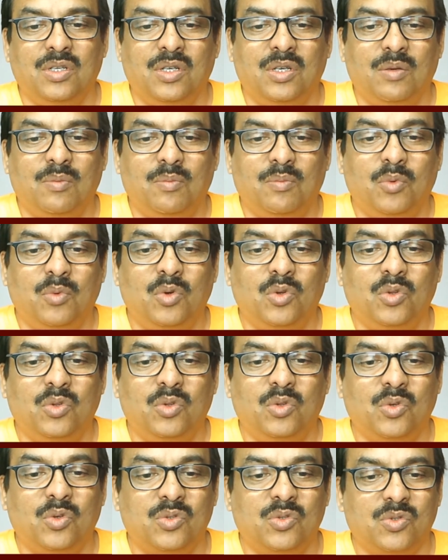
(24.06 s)
both
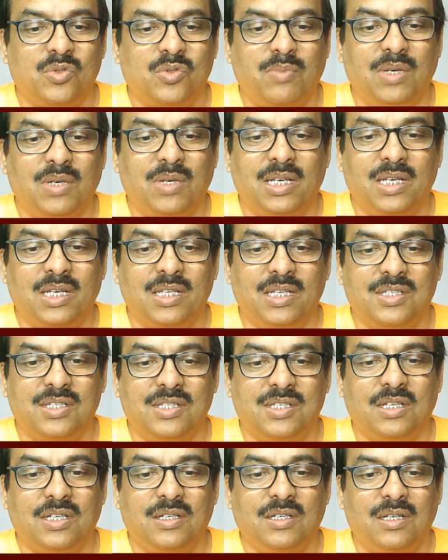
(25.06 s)
those playlists
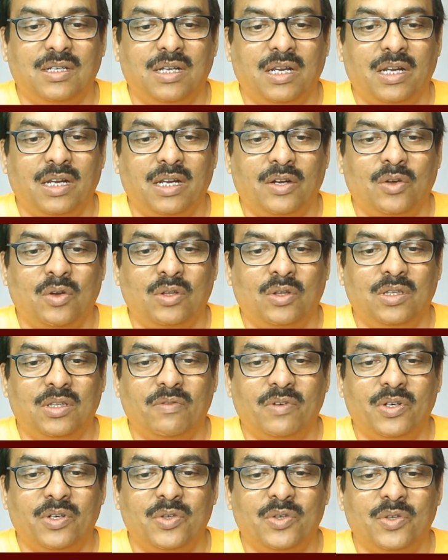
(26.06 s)
and all the
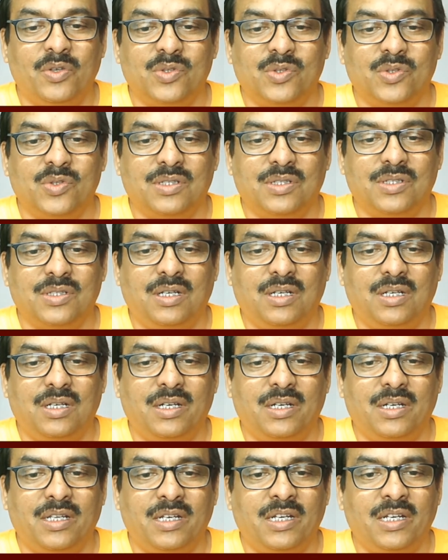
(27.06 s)
videos
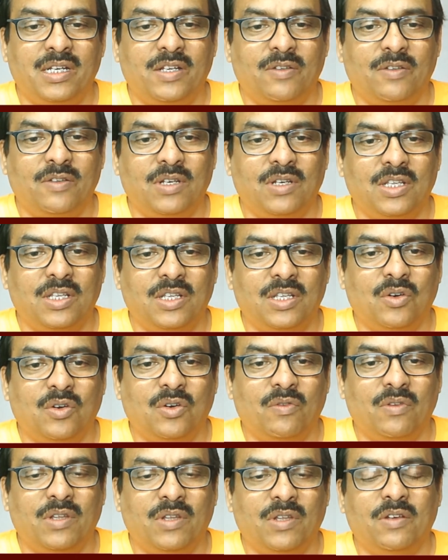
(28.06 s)
alternatively or
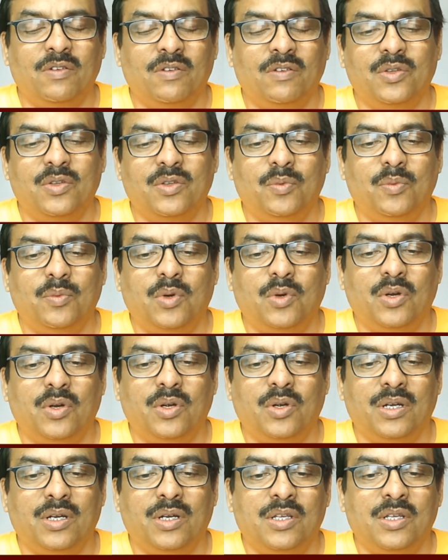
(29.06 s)
whenever you want.
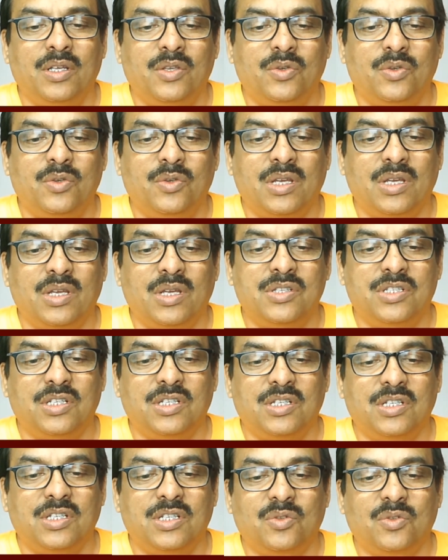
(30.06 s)
You can share
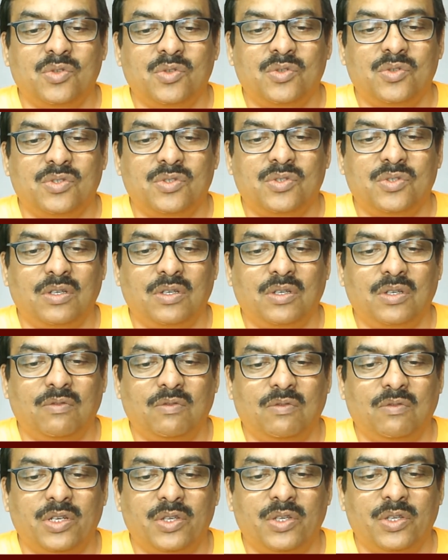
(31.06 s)
those
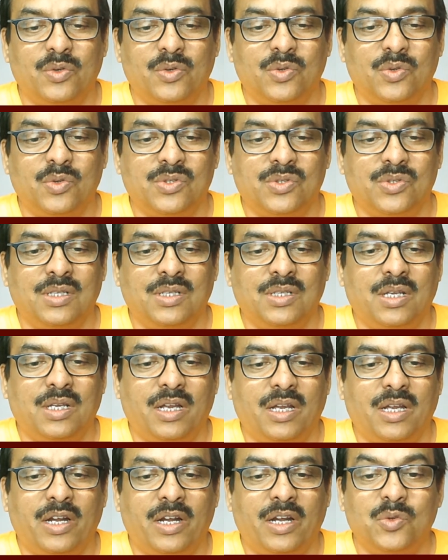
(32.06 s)
videos
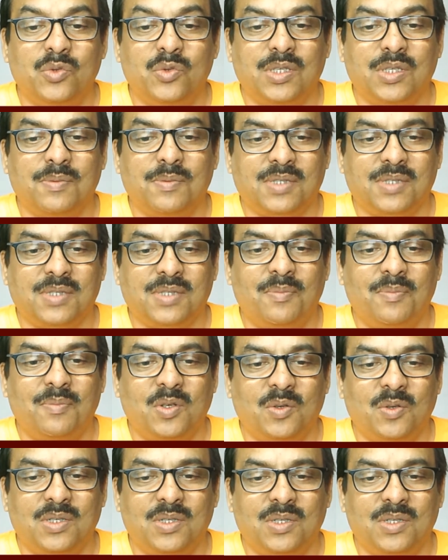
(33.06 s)
and do subscribe to
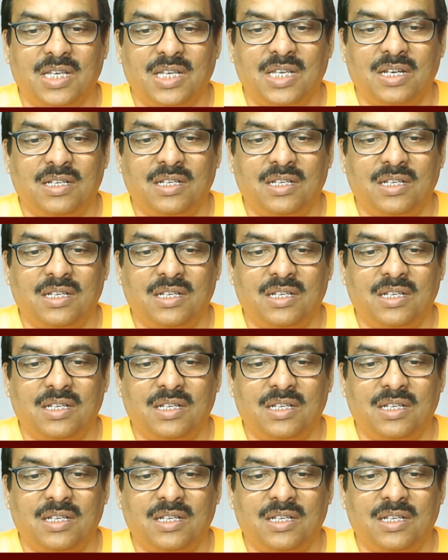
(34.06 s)
our channel.